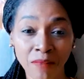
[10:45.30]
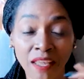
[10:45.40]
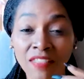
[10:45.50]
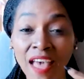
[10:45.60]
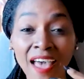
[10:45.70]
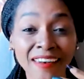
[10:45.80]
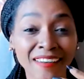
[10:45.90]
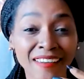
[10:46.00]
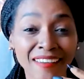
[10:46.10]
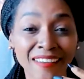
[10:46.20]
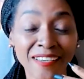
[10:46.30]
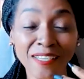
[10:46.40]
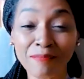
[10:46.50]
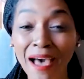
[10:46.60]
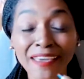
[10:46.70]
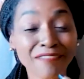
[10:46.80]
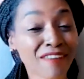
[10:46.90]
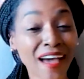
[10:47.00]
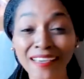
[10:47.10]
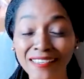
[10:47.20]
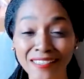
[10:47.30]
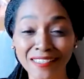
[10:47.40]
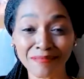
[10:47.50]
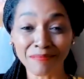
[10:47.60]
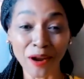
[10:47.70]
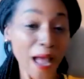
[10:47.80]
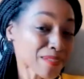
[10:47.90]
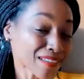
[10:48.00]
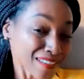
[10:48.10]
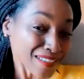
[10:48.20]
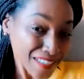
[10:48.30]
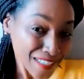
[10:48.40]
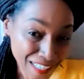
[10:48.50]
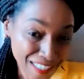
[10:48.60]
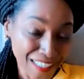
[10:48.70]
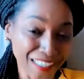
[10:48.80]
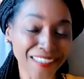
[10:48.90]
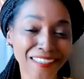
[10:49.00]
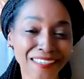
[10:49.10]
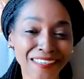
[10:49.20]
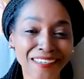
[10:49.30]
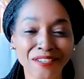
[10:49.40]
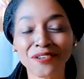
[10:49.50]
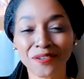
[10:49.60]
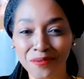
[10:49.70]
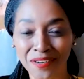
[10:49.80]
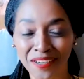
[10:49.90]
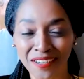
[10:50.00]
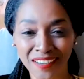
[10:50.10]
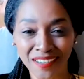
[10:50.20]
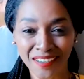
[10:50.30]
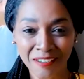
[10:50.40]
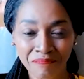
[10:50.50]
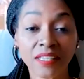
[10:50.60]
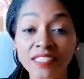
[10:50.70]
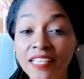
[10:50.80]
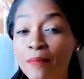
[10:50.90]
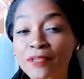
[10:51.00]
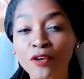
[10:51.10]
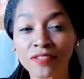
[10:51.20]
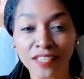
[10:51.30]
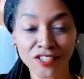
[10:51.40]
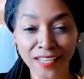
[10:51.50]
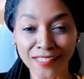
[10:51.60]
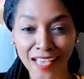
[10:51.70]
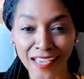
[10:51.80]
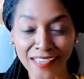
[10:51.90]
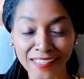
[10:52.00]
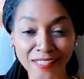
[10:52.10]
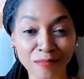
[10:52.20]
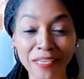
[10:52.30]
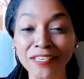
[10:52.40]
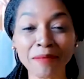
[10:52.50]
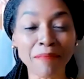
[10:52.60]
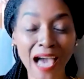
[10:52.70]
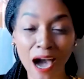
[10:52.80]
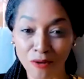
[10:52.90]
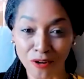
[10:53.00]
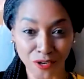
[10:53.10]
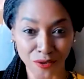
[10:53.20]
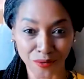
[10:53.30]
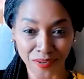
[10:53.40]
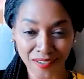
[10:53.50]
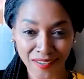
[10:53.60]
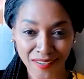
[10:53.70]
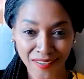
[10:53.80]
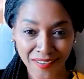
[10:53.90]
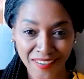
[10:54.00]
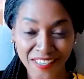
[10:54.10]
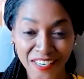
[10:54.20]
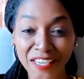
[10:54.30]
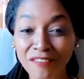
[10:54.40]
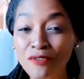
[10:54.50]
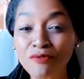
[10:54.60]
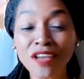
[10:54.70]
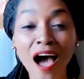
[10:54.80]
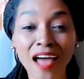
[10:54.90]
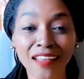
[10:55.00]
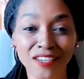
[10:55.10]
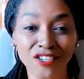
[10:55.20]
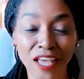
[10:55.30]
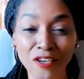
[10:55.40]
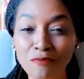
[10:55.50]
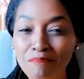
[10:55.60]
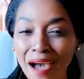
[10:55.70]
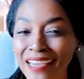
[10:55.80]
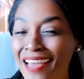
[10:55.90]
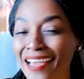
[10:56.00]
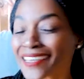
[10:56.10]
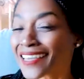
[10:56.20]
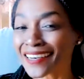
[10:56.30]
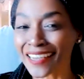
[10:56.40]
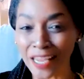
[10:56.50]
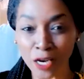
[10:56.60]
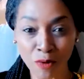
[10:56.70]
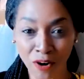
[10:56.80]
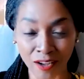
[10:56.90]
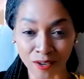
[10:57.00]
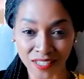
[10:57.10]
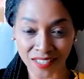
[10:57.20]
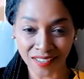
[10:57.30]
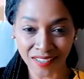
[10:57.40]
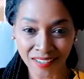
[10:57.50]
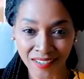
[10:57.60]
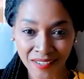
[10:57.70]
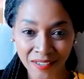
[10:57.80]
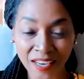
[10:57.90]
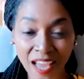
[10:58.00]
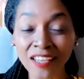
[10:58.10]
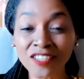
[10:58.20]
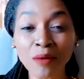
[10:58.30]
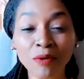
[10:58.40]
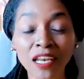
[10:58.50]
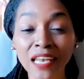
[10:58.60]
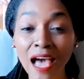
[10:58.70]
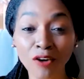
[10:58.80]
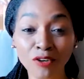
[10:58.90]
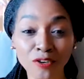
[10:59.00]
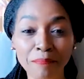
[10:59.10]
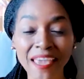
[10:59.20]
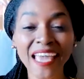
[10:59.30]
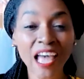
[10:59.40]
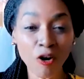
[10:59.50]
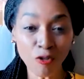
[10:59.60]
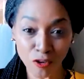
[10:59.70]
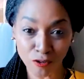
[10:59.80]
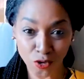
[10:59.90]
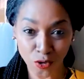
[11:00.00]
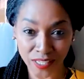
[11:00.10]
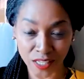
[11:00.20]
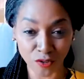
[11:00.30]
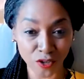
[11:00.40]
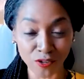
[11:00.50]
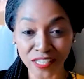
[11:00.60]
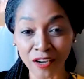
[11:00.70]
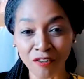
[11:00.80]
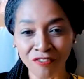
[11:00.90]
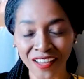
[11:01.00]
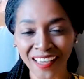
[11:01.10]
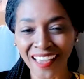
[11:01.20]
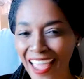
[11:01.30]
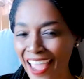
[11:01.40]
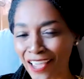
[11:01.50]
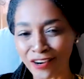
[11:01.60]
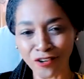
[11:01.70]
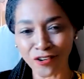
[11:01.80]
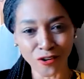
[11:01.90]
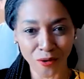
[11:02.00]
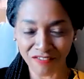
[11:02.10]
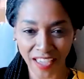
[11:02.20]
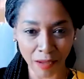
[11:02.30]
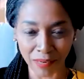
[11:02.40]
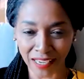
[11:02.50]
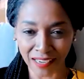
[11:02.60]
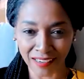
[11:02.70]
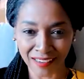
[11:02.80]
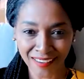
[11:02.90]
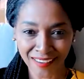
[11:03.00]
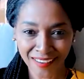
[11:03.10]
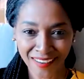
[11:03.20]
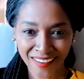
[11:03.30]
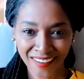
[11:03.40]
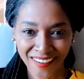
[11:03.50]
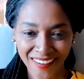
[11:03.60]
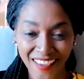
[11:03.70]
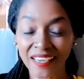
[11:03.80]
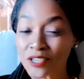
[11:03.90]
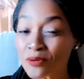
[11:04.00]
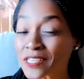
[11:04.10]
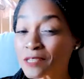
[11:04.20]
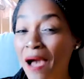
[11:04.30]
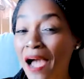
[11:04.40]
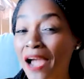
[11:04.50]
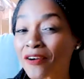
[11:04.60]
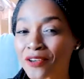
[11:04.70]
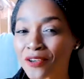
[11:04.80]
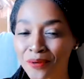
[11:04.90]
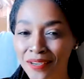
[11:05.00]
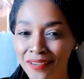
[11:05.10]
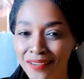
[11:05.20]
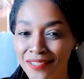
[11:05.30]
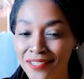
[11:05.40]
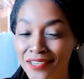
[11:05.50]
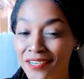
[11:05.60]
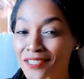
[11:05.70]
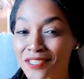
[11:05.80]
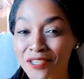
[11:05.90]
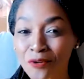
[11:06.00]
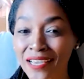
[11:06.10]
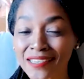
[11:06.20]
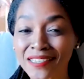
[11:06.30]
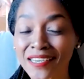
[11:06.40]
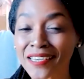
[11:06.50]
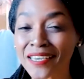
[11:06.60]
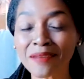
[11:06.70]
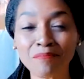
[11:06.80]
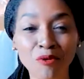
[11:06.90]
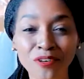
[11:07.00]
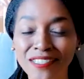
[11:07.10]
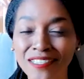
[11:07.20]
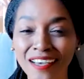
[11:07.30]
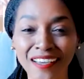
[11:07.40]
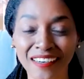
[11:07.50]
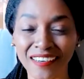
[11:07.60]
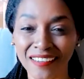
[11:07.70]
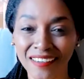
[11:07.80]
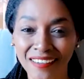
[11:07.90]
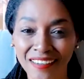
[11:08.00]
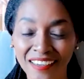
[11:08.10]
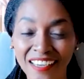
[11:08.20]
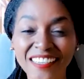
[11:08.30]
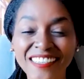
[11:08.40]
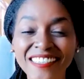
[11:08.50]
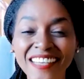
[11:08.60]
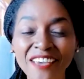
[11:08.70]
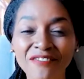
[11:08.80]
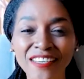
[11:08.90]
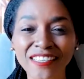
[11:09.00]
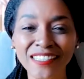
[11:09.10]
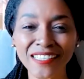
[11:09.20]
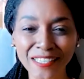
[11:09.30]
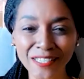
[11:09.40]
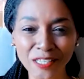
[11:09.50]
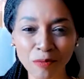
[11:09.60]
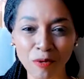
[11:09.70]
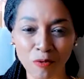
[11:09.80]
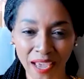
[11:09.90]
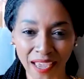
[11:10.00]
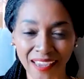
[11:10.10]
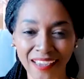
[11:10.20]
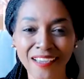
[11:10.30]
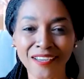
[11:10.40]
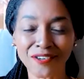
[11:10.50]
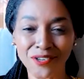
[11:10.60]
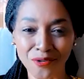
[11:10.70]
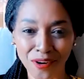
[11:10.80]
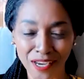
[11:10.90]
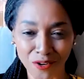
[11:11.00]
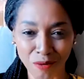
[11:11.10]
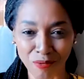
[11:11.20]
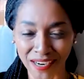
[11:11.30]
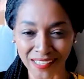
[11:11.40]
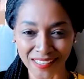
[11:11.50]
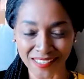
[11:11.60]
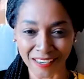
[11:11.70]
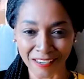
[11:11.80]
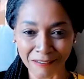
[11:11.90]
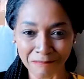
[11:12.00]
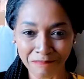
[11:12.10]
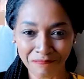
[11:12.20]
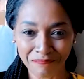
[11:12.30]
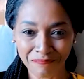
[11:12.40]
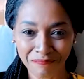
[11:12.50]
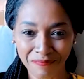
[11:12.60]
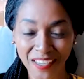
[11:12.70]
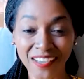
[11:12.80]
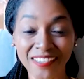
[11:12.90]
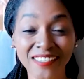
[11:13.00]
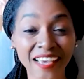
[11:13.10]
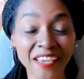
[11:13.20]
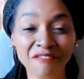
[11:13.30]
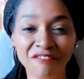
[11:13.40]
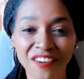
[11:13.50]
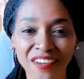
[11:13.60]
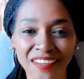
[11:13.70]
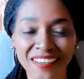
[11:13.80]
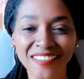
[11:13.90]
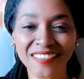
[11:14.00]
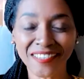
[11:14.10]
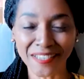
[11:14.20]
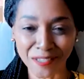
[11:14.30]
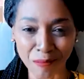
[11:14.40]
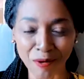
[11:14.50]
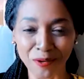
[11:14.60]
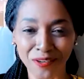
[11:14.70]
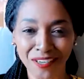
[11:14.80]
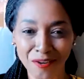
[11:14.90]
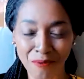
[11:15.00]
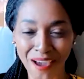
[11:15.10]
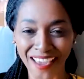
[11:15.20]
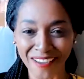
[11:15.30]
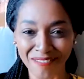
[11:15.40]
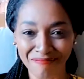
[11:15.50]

And that is my advice, perhaps unsolicited, to you. This episode of Sunshine Science is meant to empower you, to give you knowledge that you might not get anywhere else, knowledge that will allow you to make healthier choices for yourself and your growing family, and to inspire you to consider ways to get more sun in a safe, sensible way during your pregnancy. A safe, sensible way.